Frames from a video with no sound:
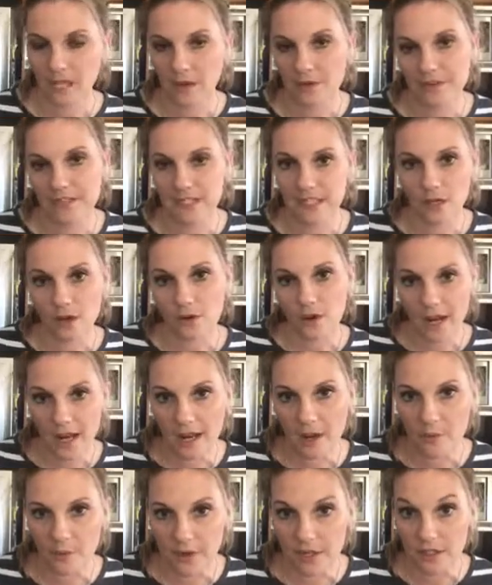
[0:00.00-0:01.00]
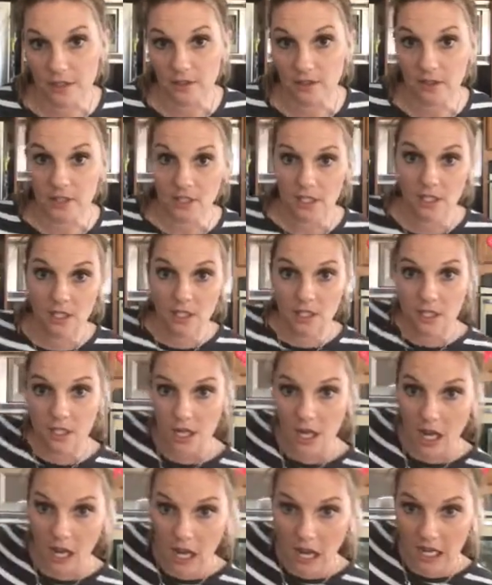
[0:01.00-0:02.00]
I was like, okay, I will.
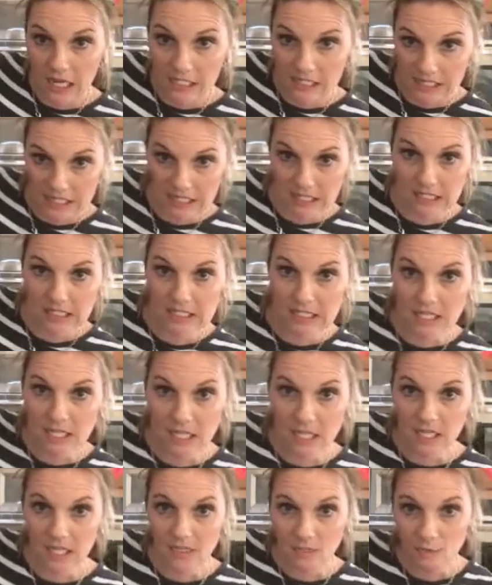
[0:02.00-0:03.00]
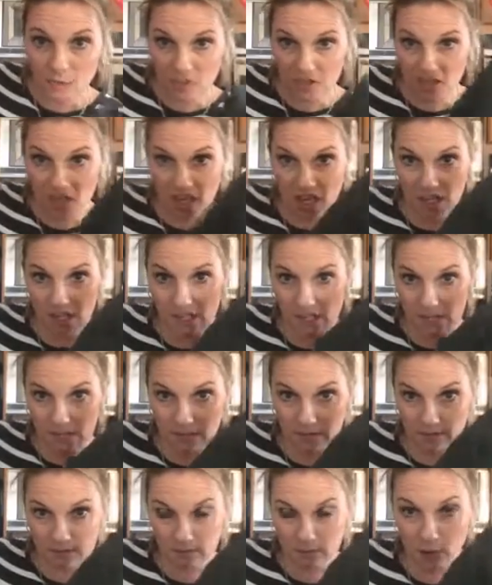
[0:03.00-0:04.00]
I cleaned this thing with
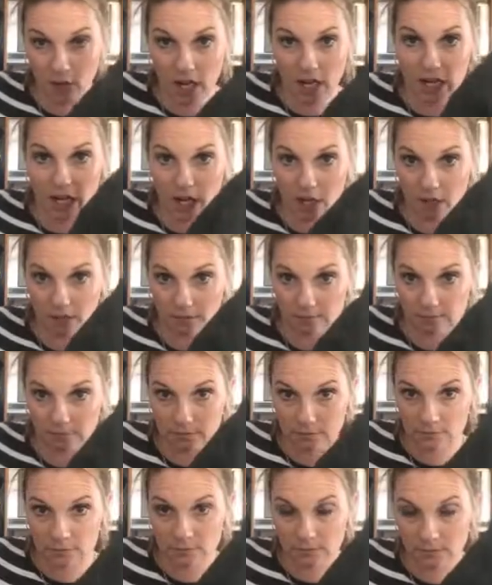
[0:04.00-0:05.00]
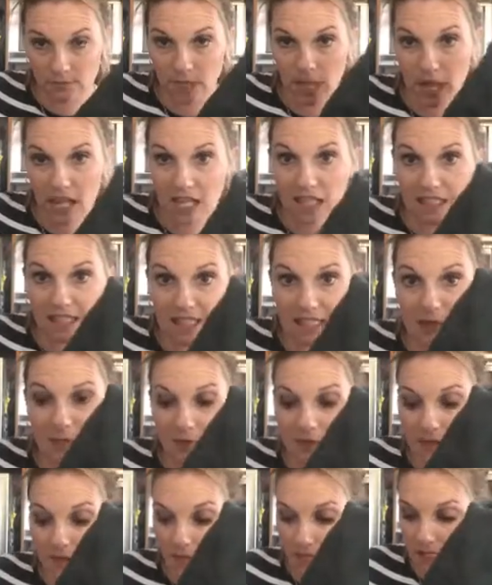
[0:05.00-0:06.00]
this right here. I cleaned it
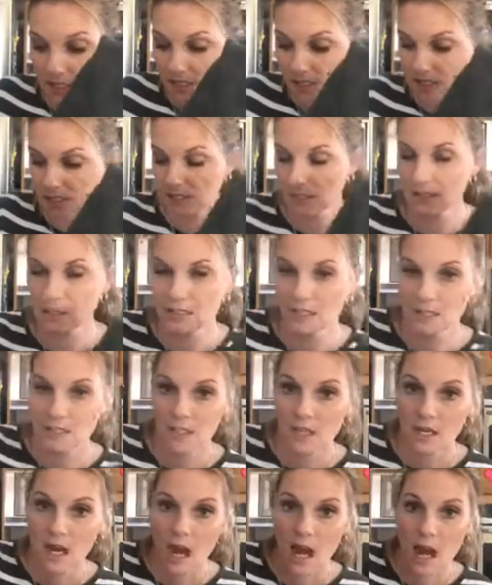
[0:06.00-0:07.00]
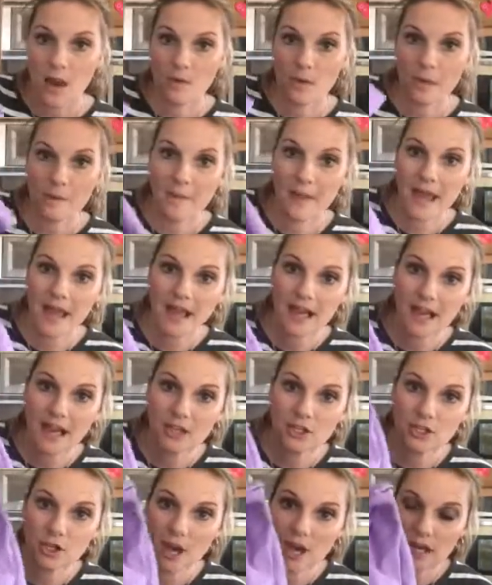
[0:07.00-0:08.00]
with this. I went back,
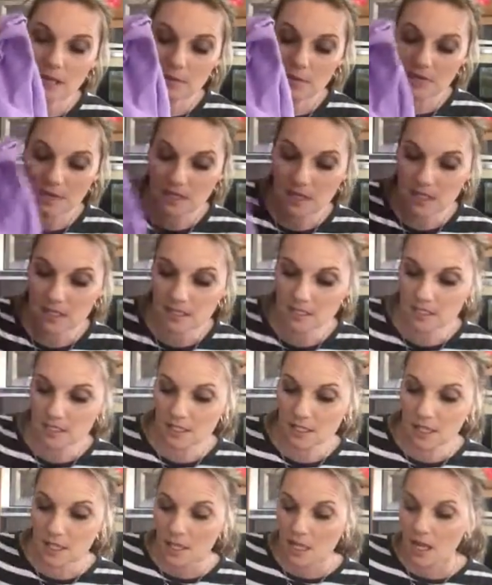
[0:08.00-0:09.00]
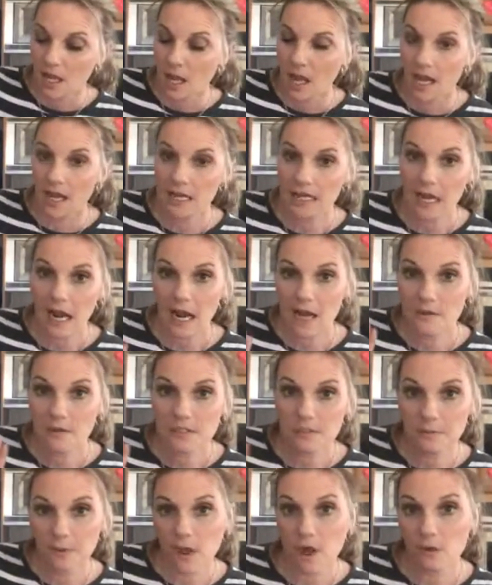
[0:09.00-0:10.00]
I dried it with this, and I
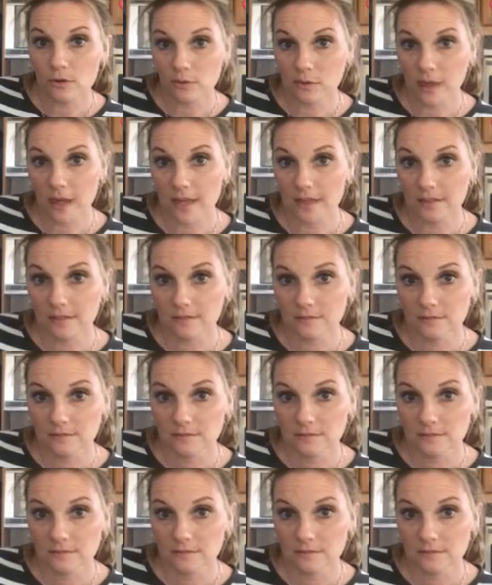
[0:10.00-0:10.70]
was blown away.